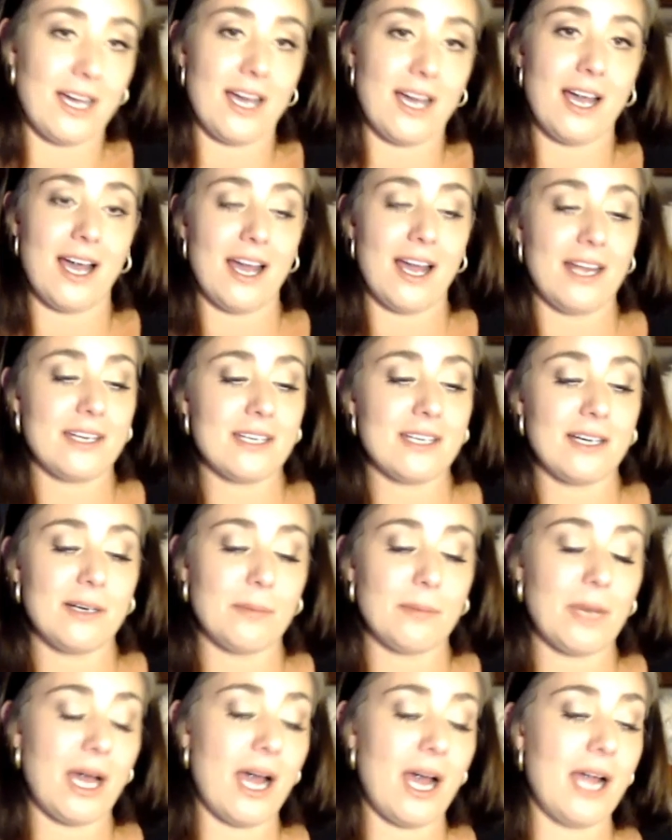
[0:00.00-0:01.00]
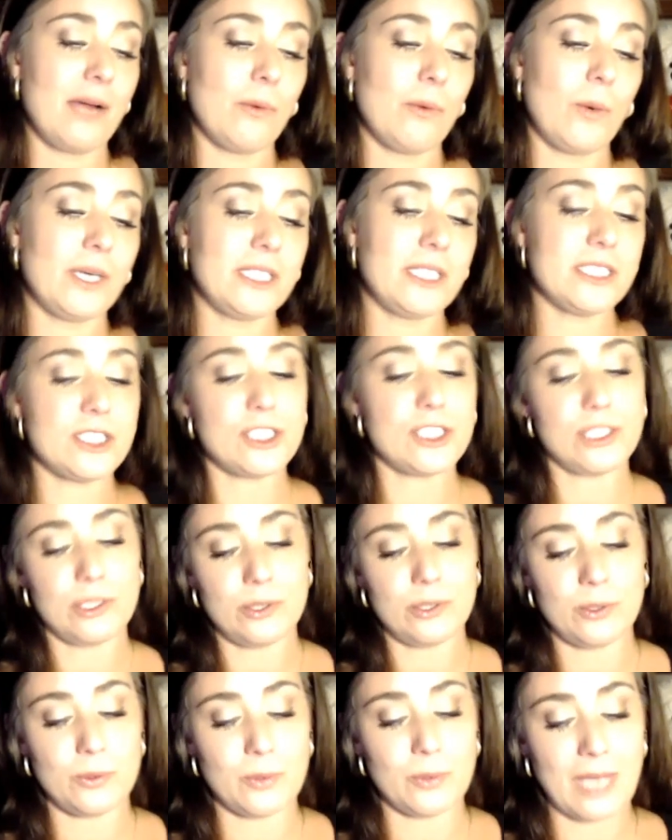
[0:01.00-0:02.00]
And I wanted
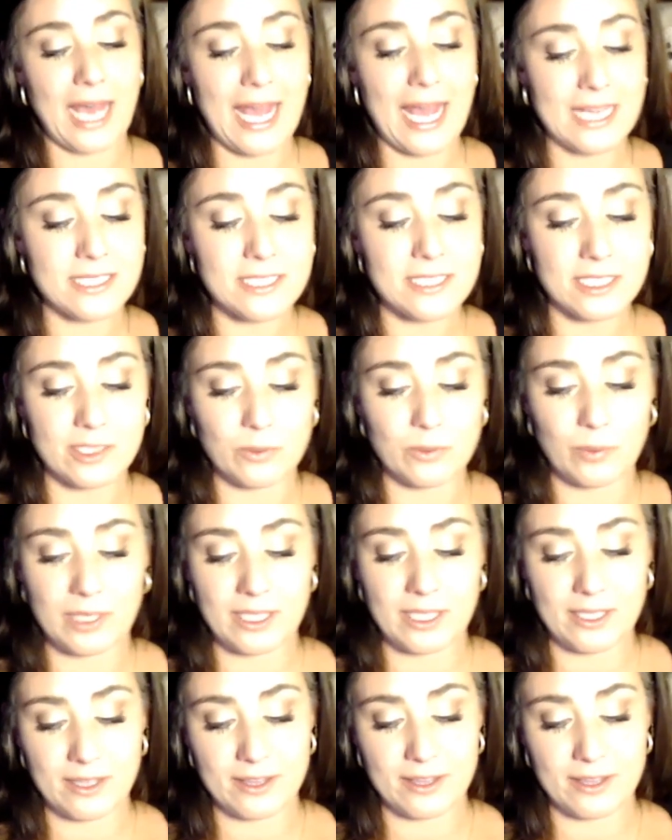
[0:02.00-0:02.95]
to end it with